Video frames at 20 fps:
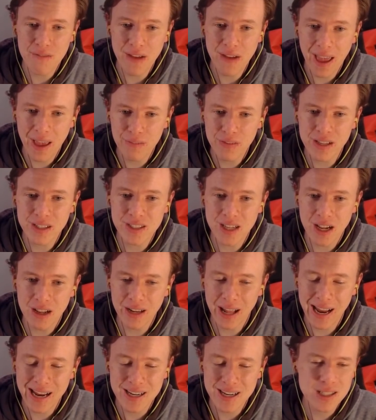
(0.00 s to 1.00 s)
have ever
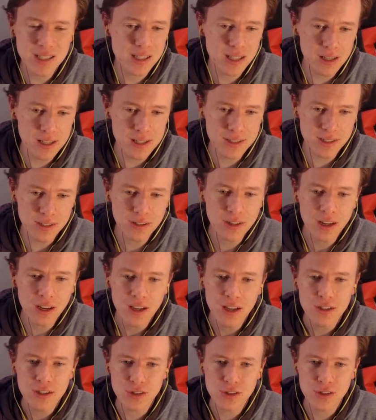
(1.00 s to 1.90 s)
done a Slizzard.